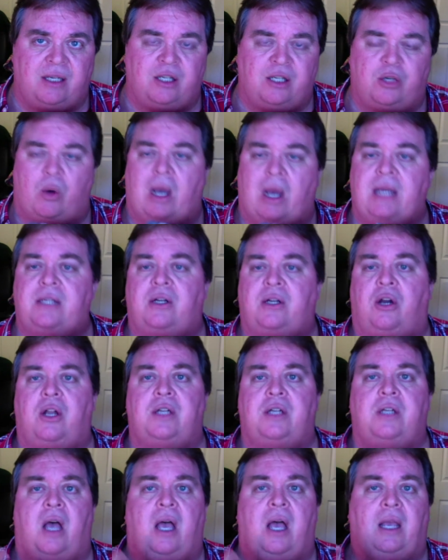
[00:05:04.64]
So I
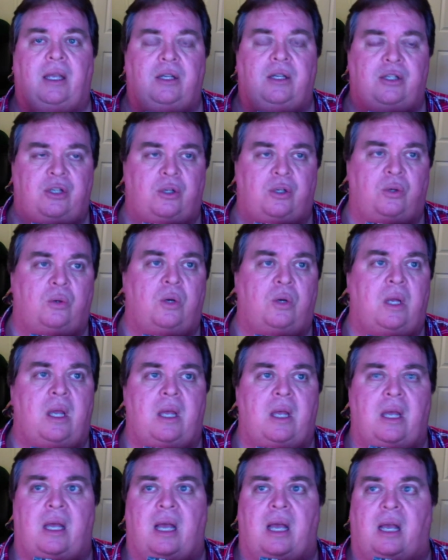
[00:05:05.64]
started talking to
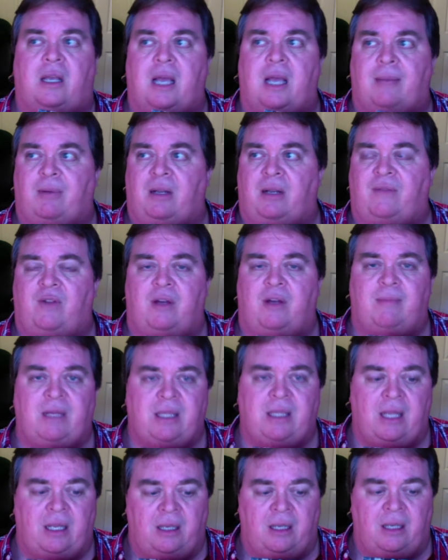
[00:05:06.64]
a couple of them,
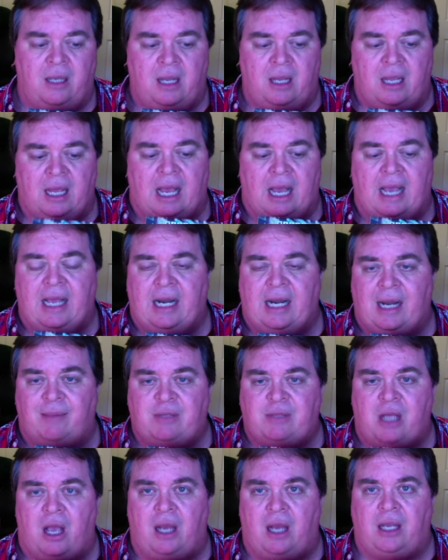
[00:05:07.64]
and then I ended up
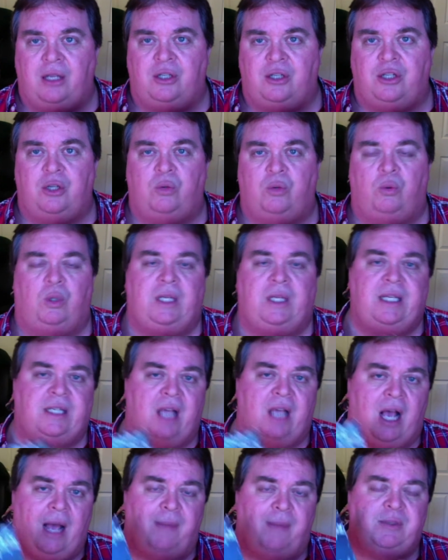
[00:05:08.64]
talking to Lee
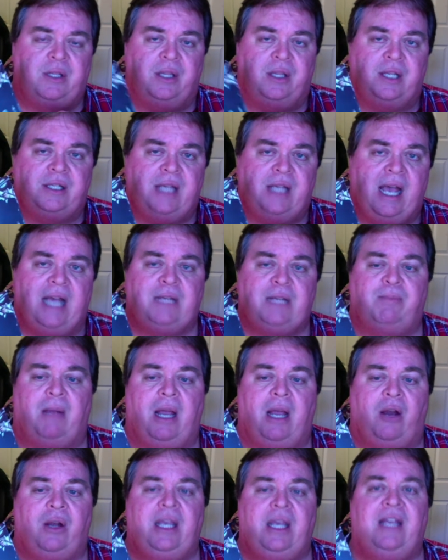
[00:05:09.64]
Thompson, the sax
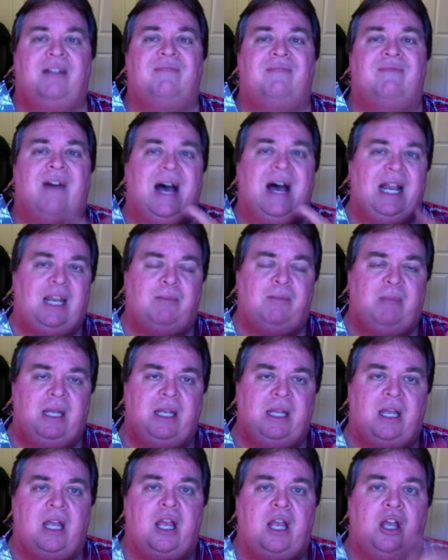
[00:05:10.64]
player. He invited
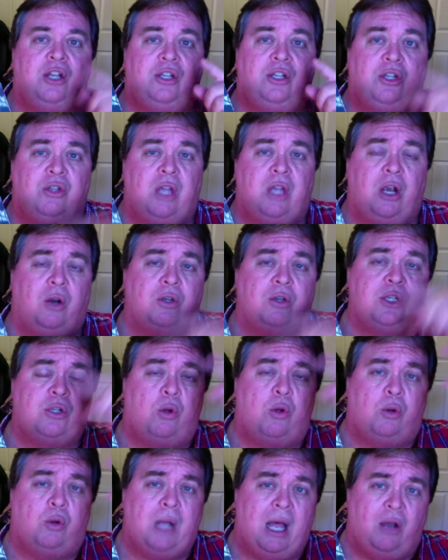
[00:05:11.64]
me to their
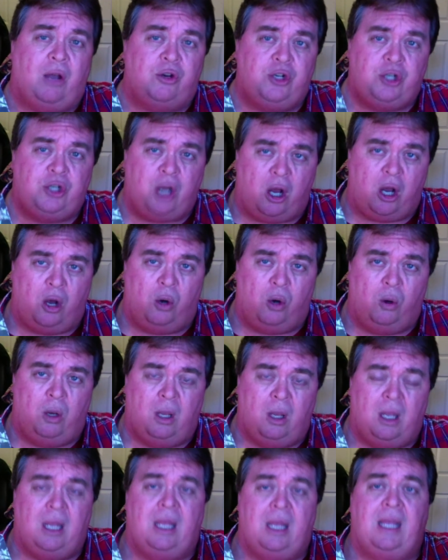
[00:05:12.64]
sold out show
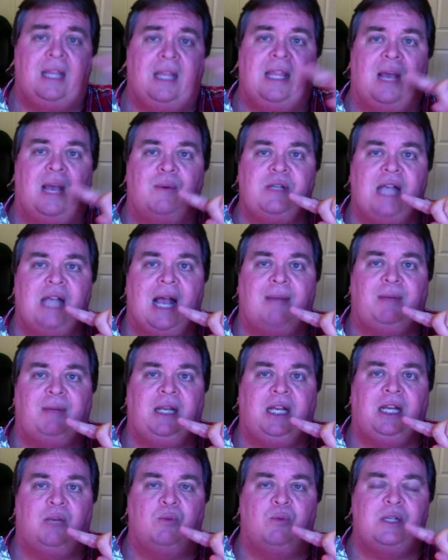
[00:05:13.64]
that was
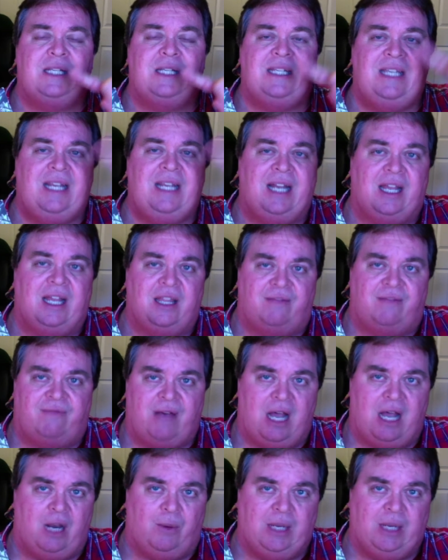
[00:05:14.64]
happening in Reseda the
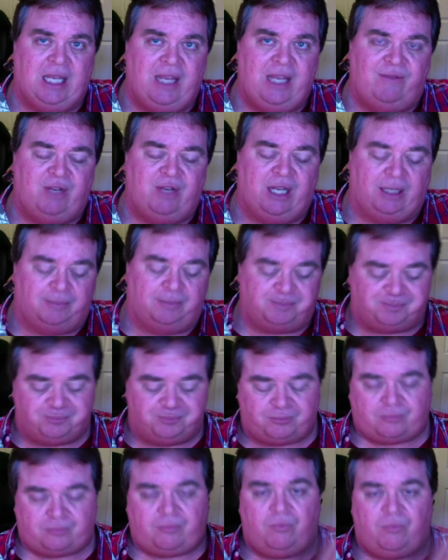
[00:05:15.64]
following evening.
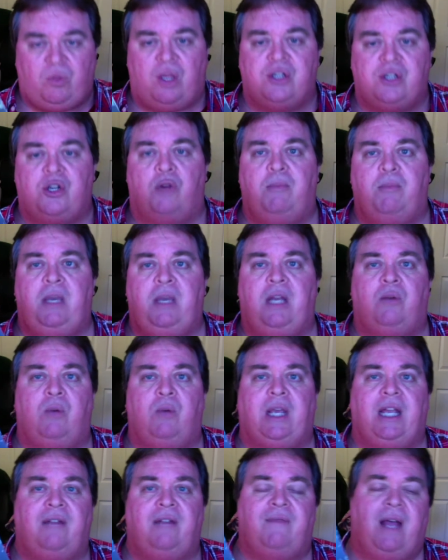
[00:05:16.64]
So me and Rick
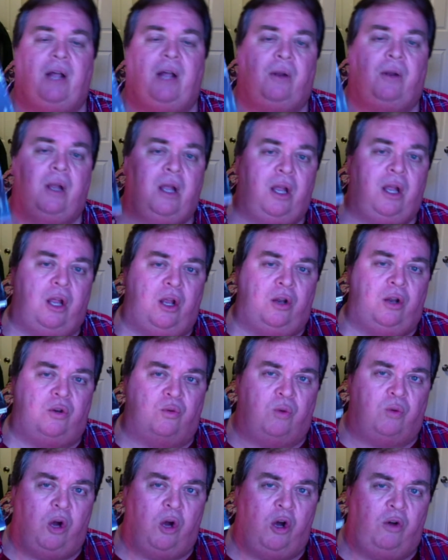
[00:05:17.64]
Invelt
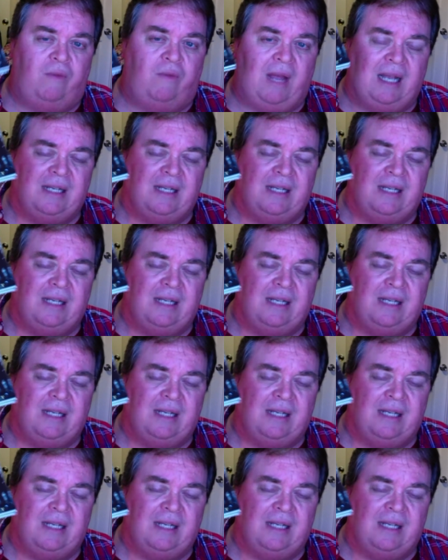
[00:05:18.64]
drove and